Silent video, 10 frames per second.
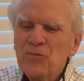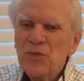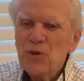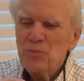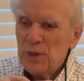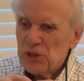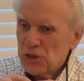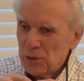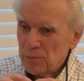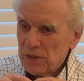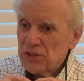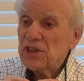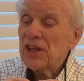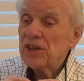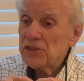the bishop in
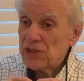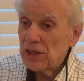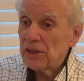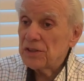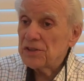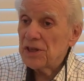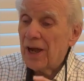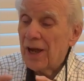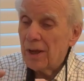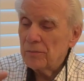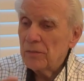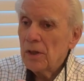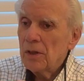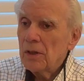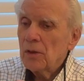Tennessee at the time
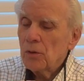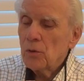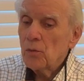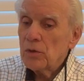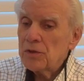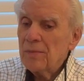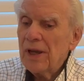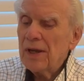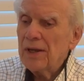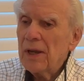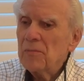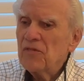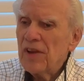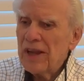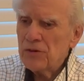was a man named
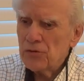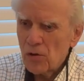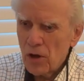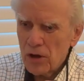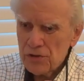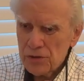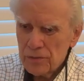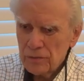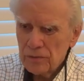Vander Horst.